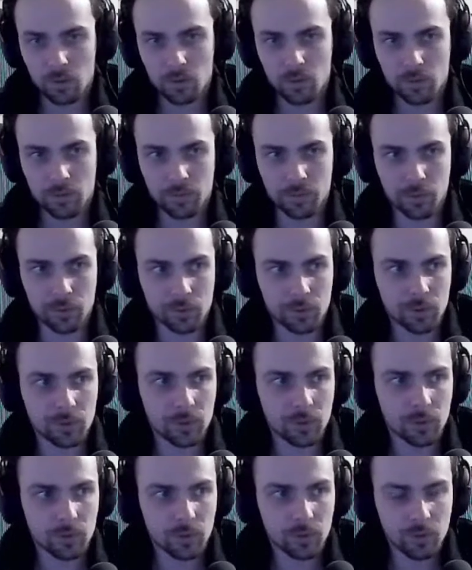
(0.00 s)

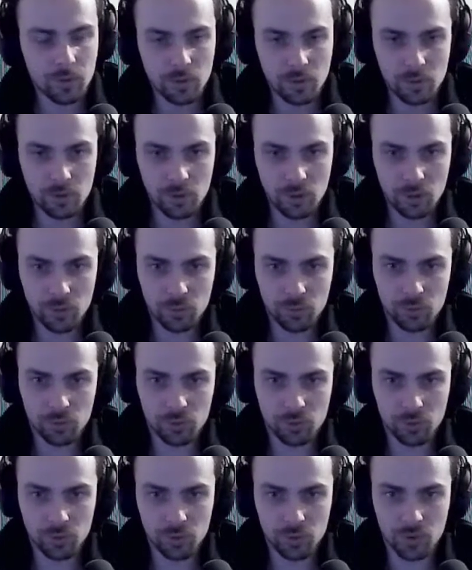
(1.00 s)
First, you need to
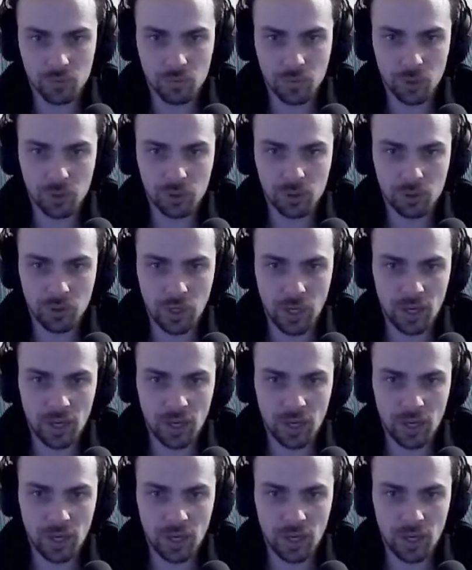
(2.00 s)
choose a mentor